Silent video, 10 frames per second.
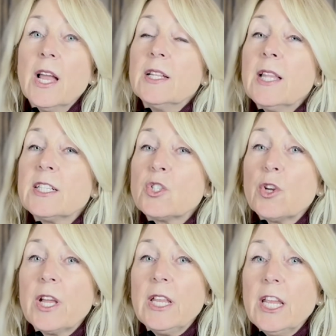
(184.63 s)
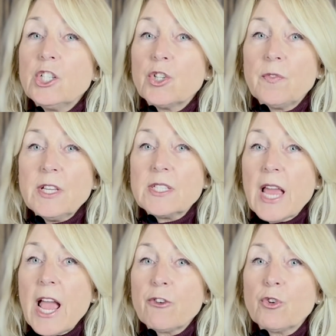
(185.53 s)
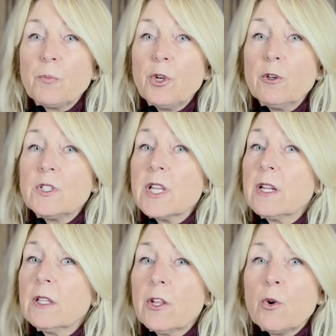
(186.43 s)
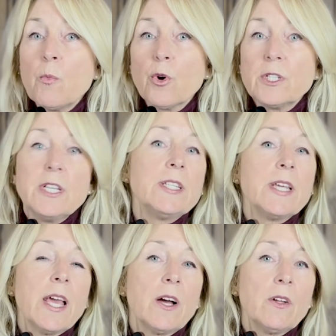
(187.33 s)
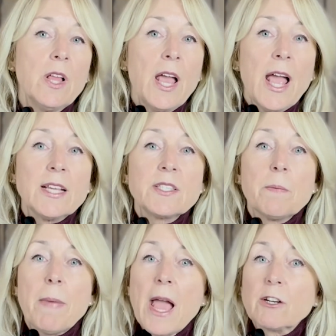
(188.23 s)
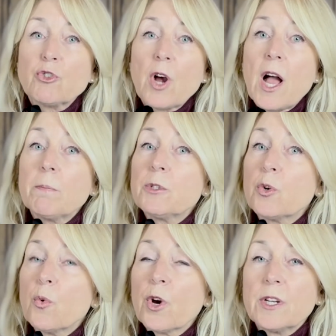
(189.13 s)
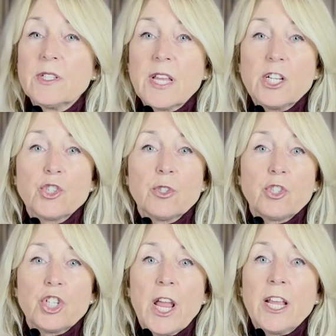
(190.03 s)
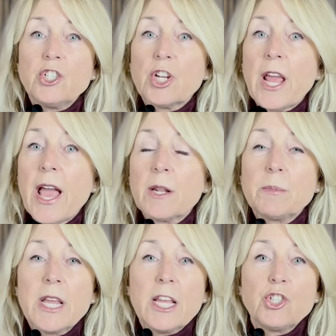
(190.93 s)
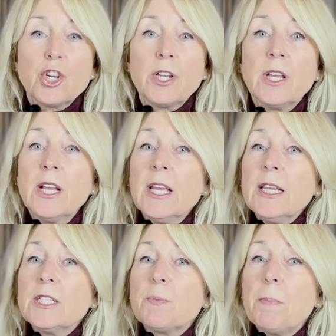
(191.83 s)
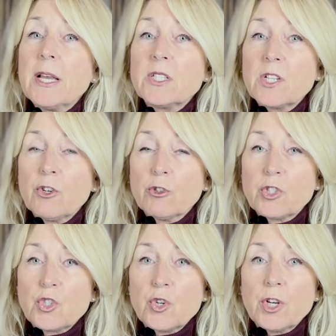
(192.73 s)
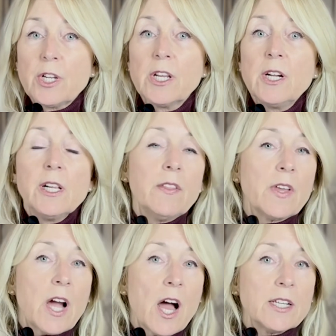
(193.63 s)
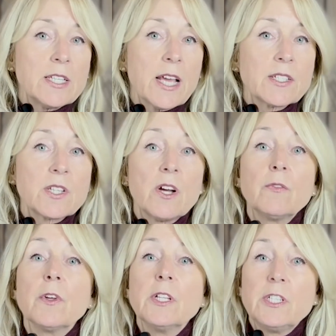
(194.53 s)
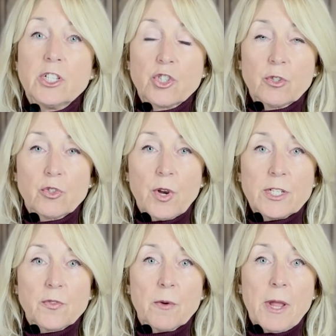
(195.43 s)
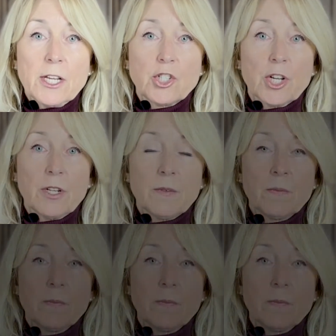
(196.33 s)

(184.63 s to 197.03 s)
Let's look at each of these attributes in a little more detail as the backdrop to organizational change and adaptation is best understood in the context of digital transformation.